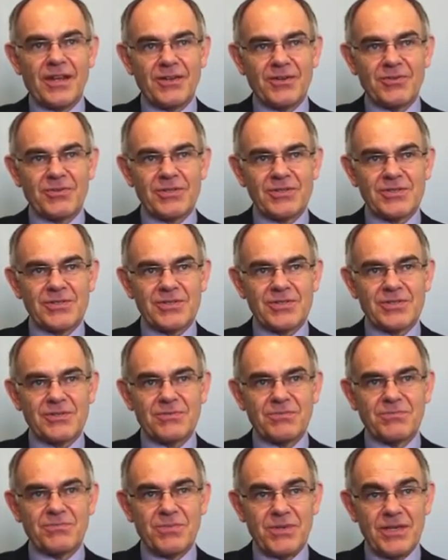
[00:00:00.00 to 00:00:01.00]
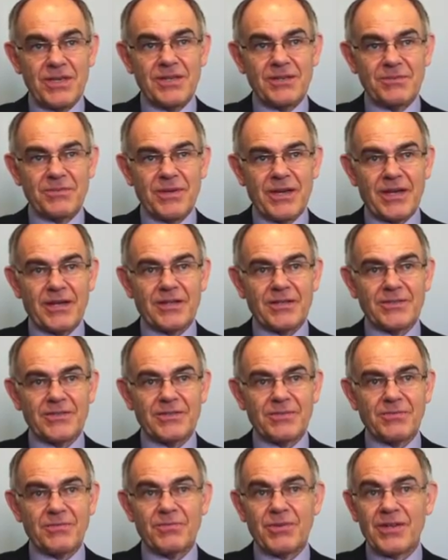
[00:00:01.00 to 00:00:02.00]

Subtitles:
endocrine system be in balance,